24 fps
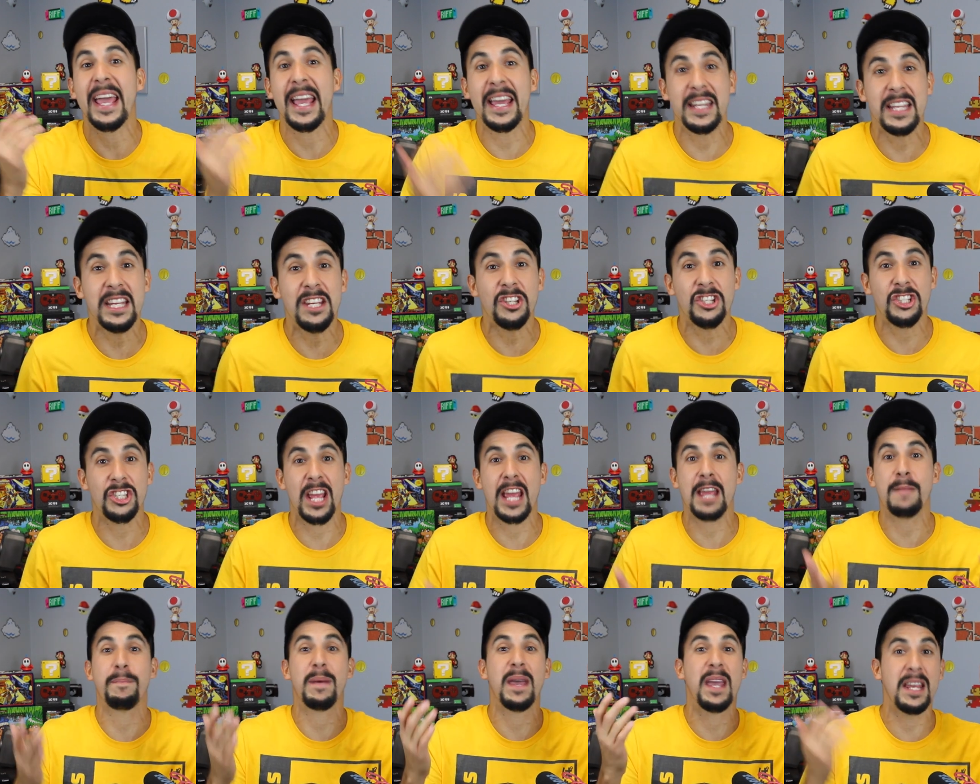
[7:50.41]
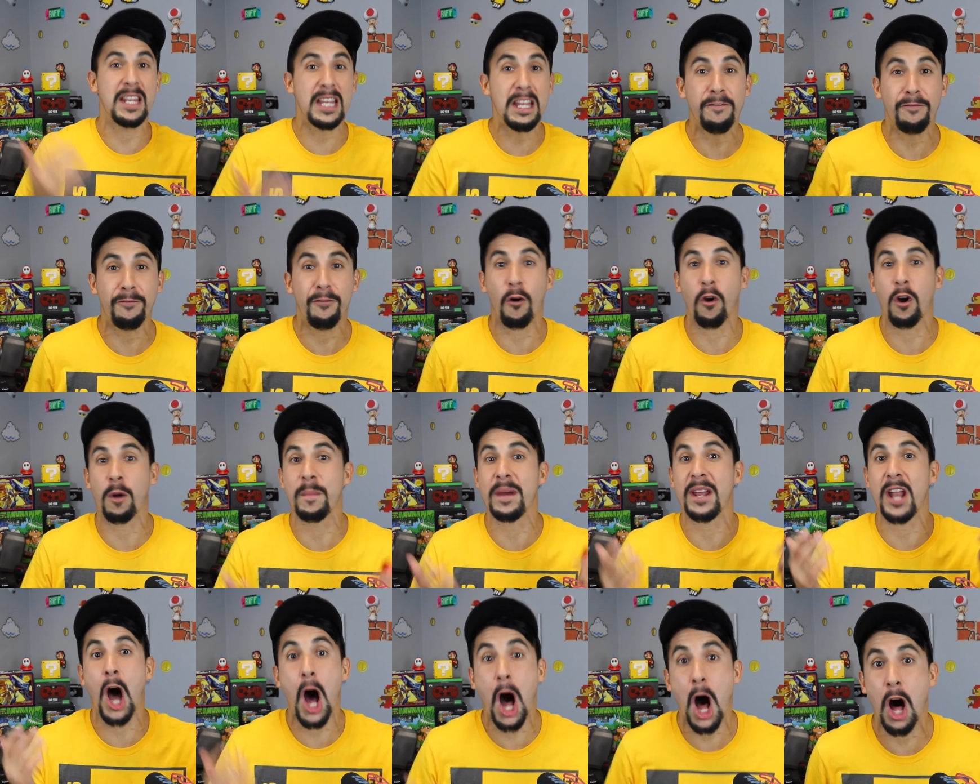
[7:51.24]
any shape, any
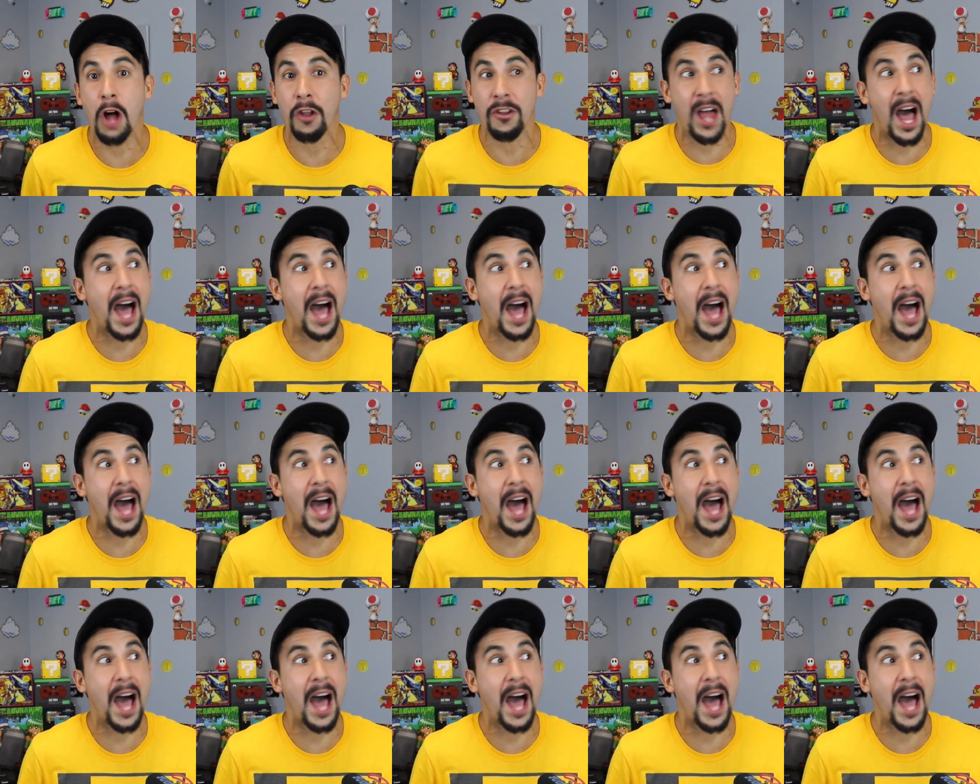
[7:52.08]
form at all.